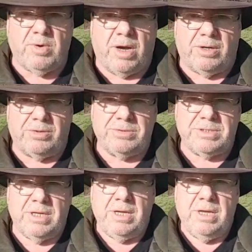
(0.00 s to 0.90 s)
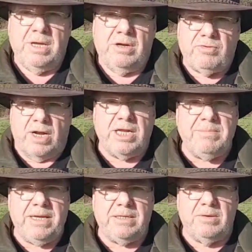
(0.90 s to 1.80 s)
Wells,
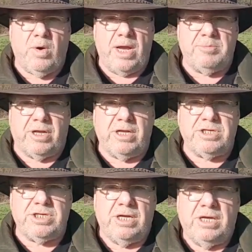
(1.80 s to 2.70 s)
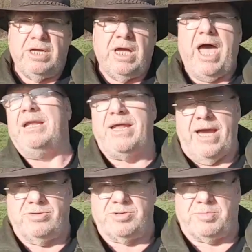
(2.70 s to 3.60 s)
Runnymede and Weybridge and
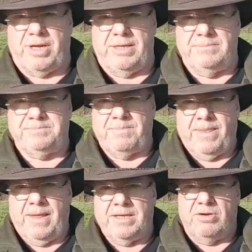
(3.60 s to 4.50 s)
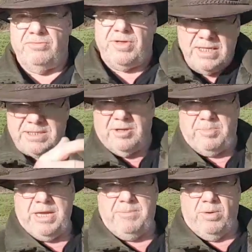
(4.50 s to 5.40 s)
Aylesbury. So these are the
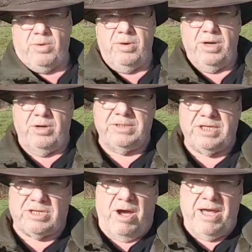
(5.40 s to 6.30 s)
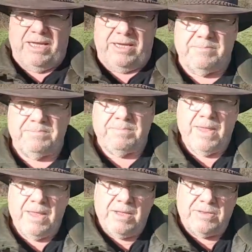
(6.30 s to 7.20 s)
people who are deciding
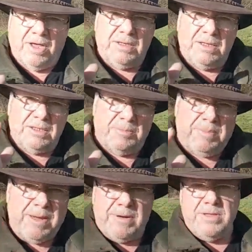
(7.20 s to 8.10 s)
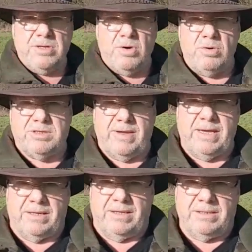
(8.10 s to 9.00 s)
that the people in the north of
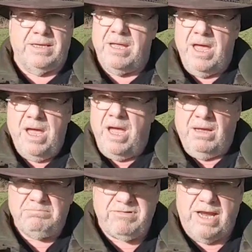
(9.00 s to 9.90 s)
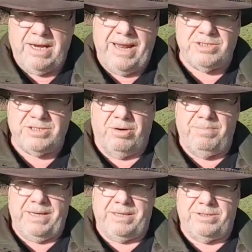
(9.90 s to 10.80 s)
England, really, let's not
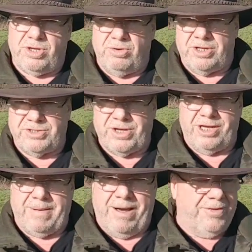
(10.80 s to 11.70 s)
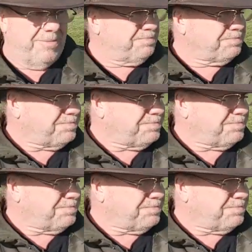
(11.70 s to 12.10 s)
be too concerned about them.